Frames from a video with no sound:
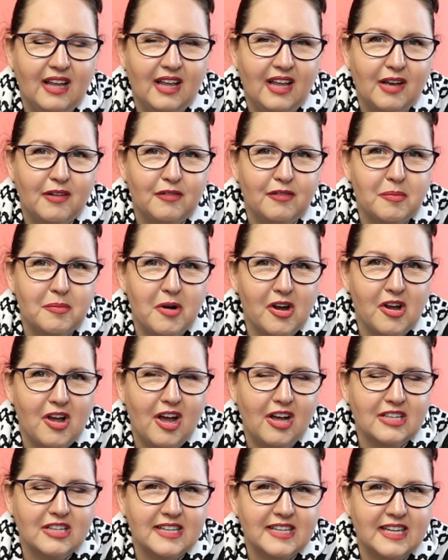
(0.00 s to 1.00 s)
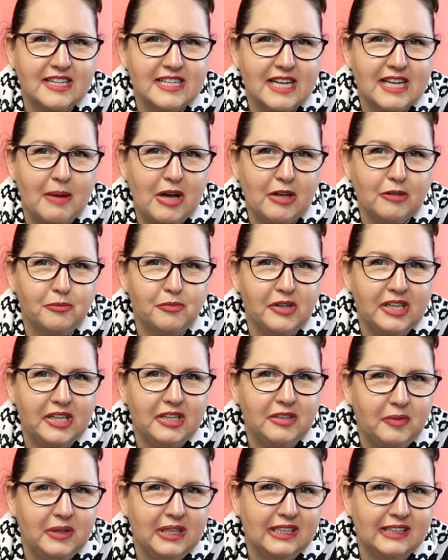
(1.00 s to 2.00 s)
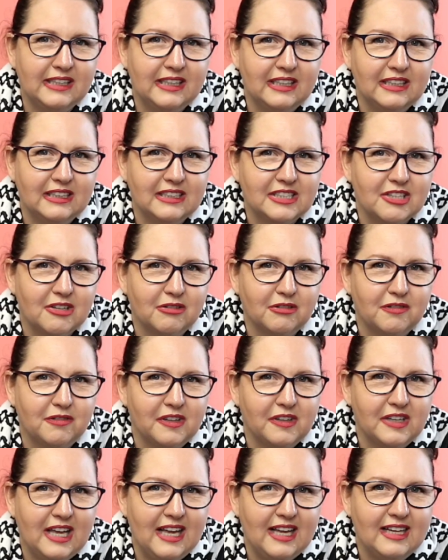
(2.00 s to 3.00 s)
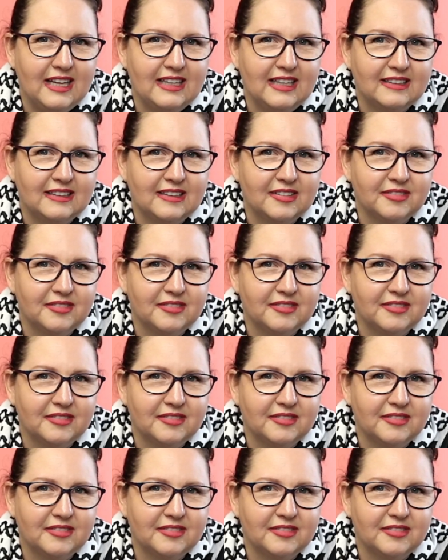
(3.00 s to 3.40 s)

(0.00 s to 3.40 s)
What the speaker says: For more content about brand building, don't forget